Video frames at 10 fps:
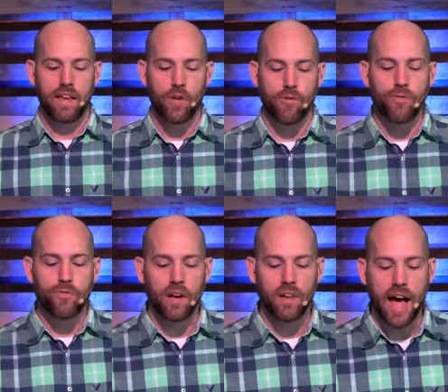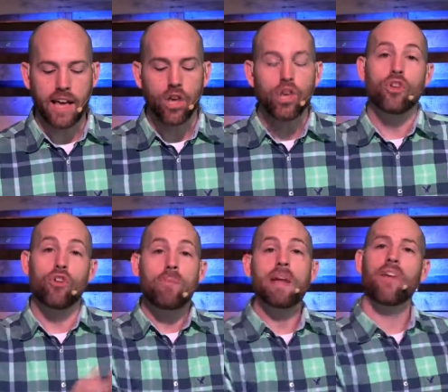If you feel like
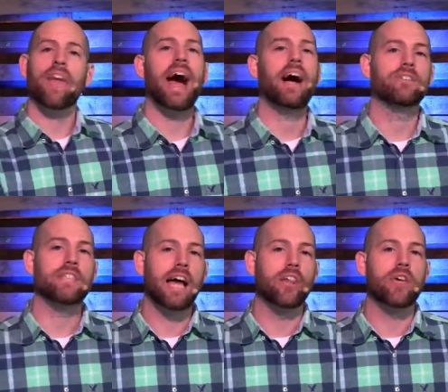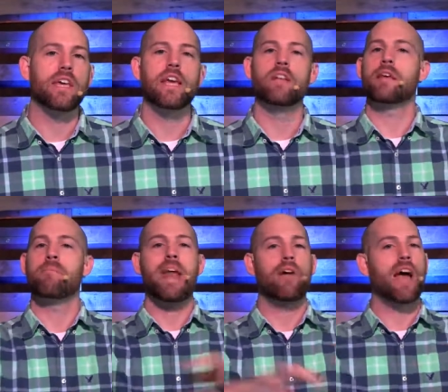you've been on the outside looking in, you say,
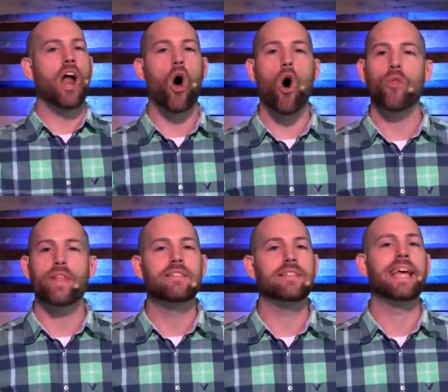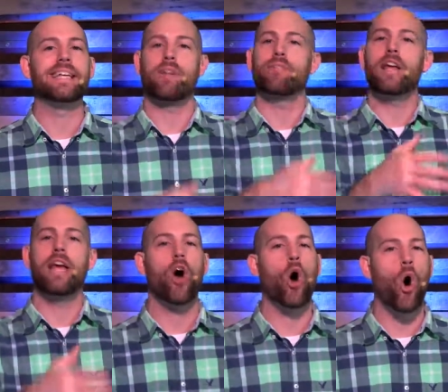Man, I've got all these things. I've
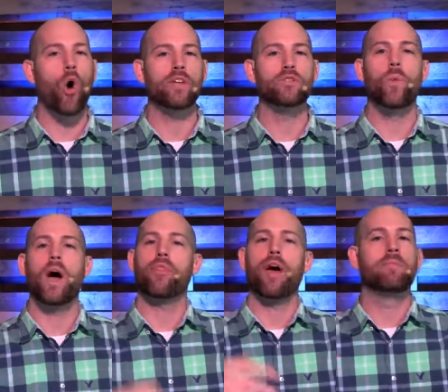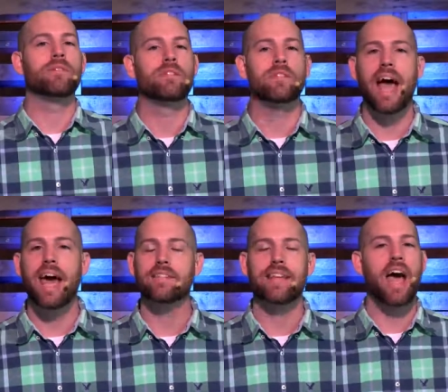attained all this wealth. I'm a
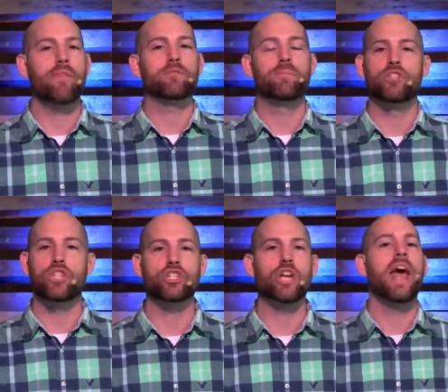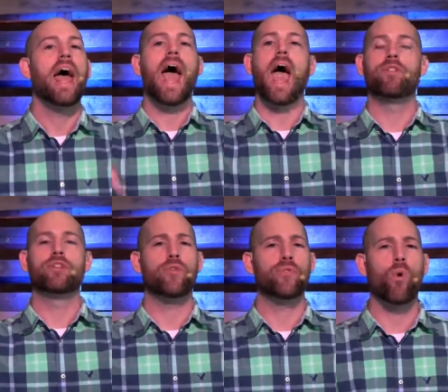status. I have this position. I have
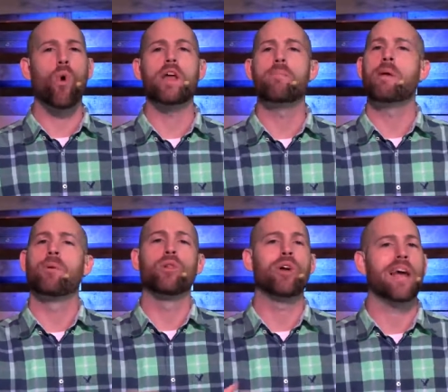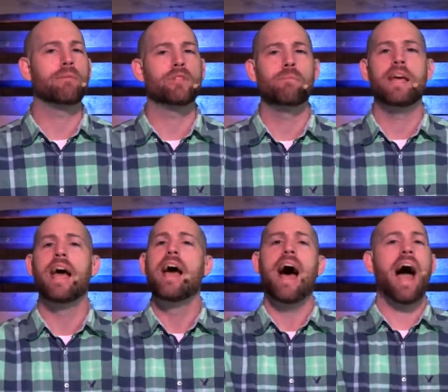this authority. People look up to me.
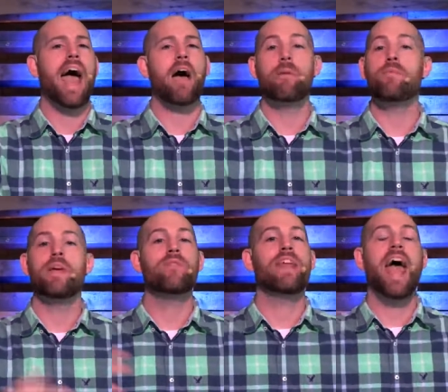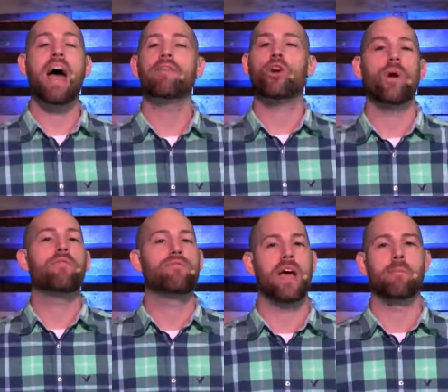I maybe even have a great
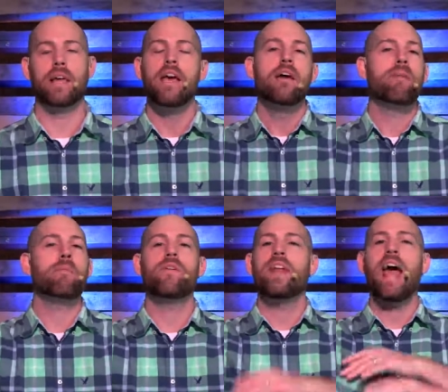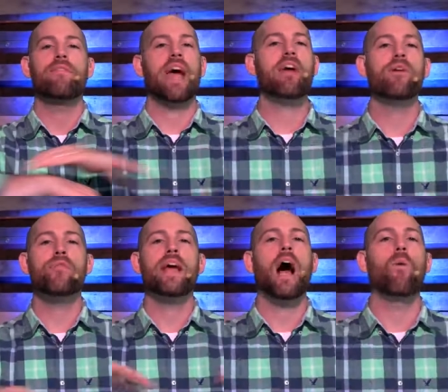family. Maybe even have
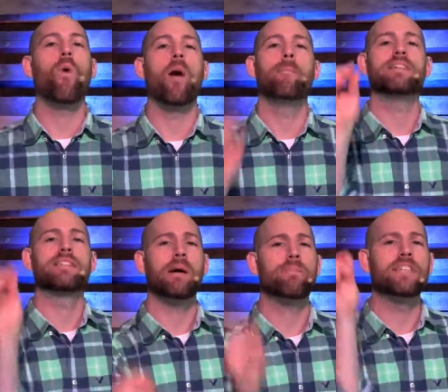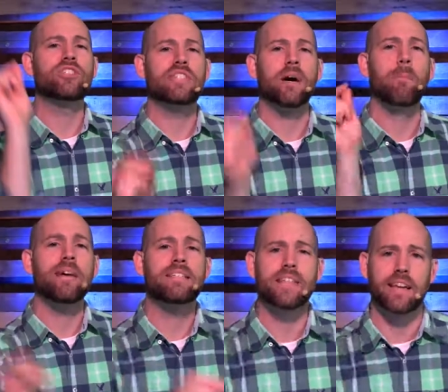everything I want, but something's still
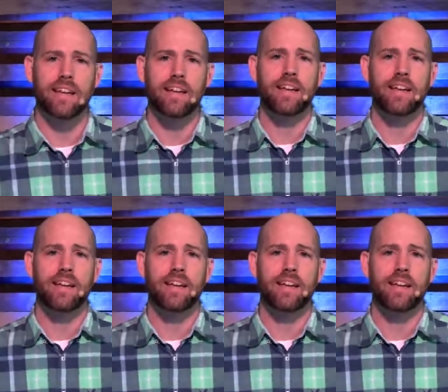missing.